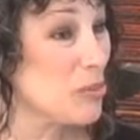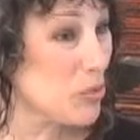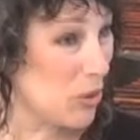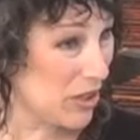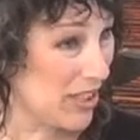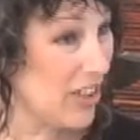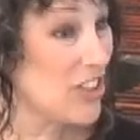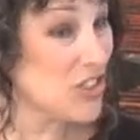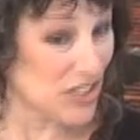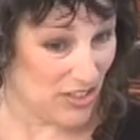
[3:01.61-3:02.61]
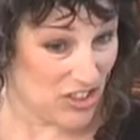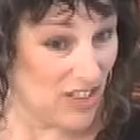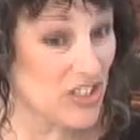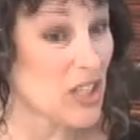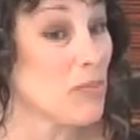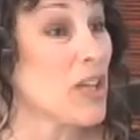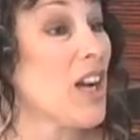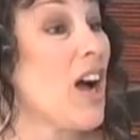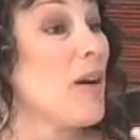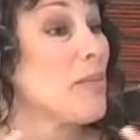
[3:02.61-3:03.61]
to be working on yourself. Stuff's going to be
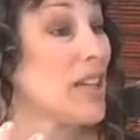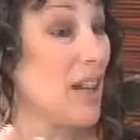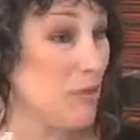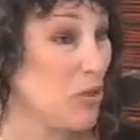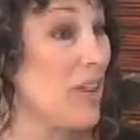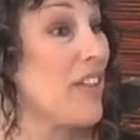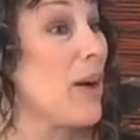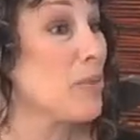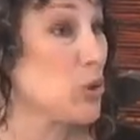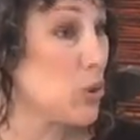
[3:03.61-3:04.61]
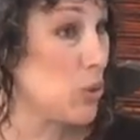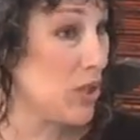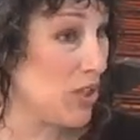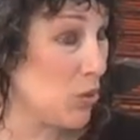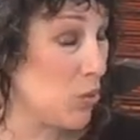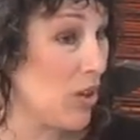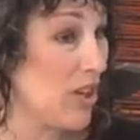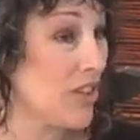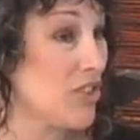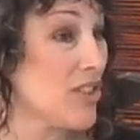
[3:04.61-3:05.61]
coming. I mean, you'll have the opportunity to
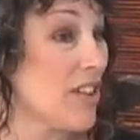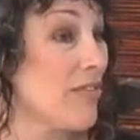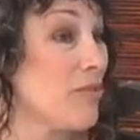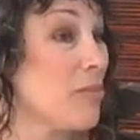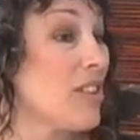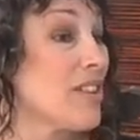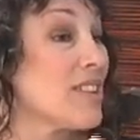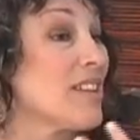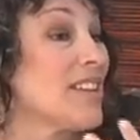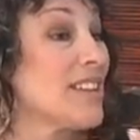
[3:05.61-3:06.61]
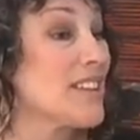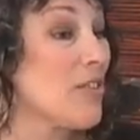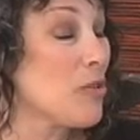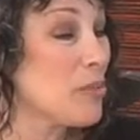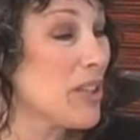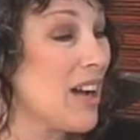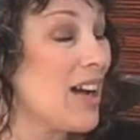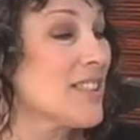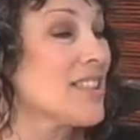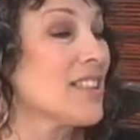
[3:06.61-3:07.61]
work on your stuff, because stuff will be
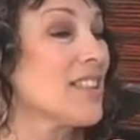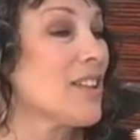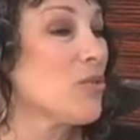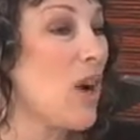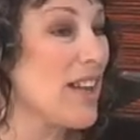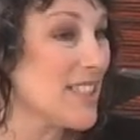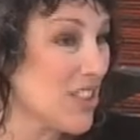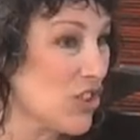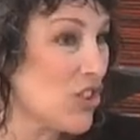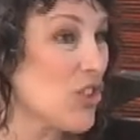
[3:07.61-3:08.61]
constantly rising to the